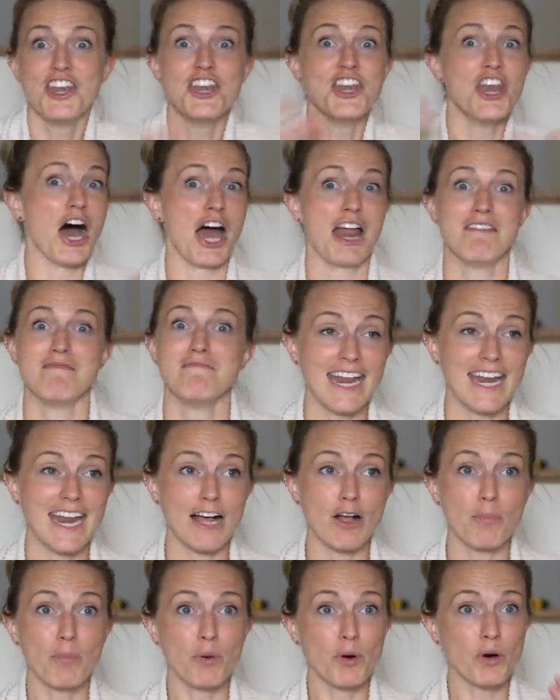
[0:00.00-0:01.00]
None. And
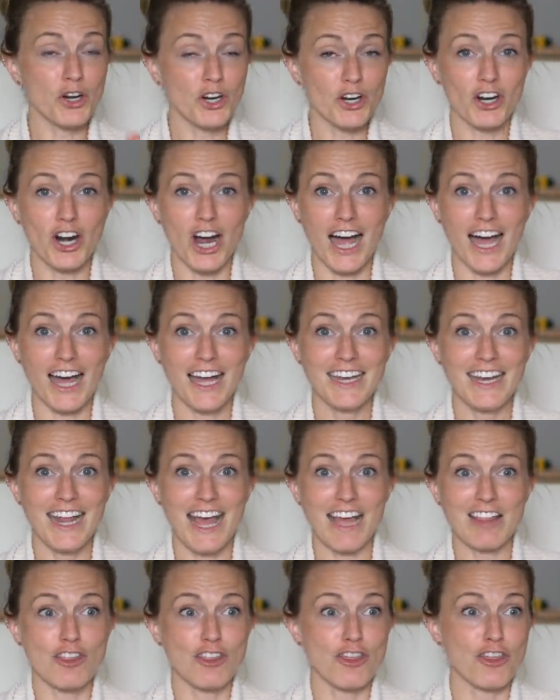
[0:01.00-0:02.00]
I'll put her on,
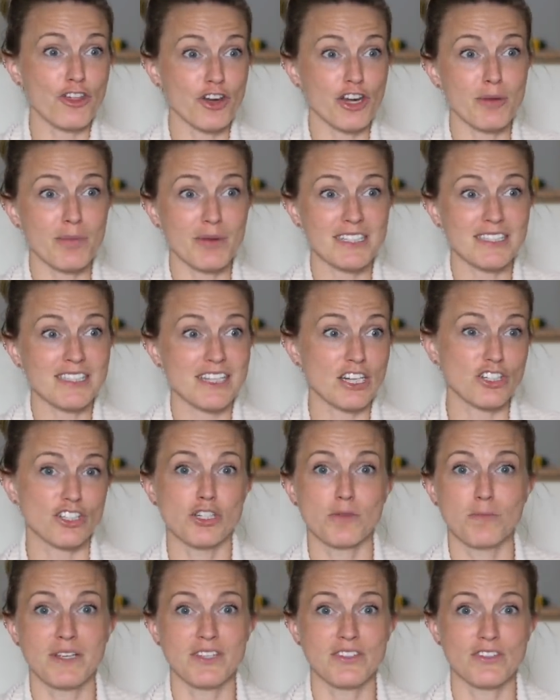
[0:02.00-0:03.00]
and then 30 minutes later
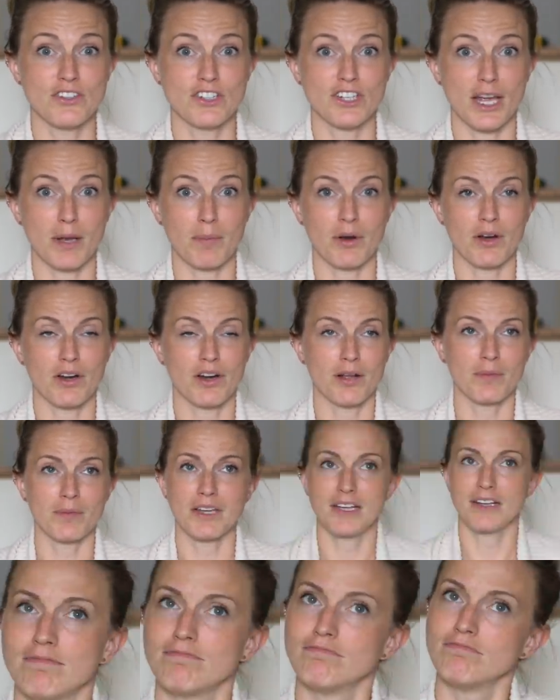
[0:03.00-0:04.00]
she pees in her diaper, and I'm
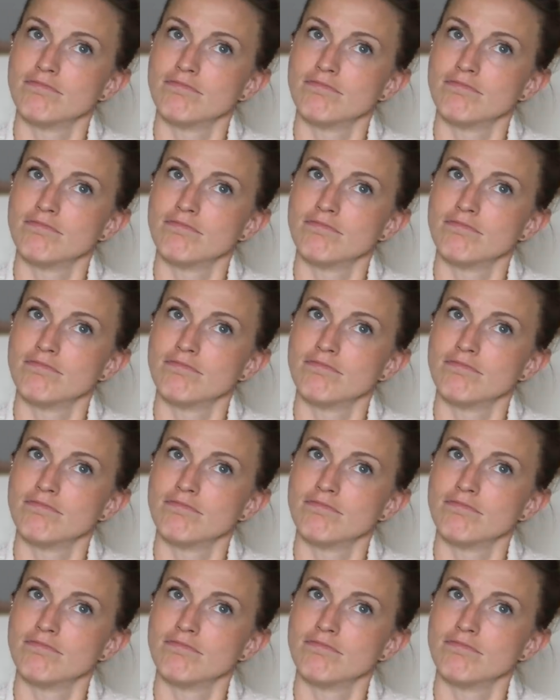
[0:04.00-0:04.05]
like,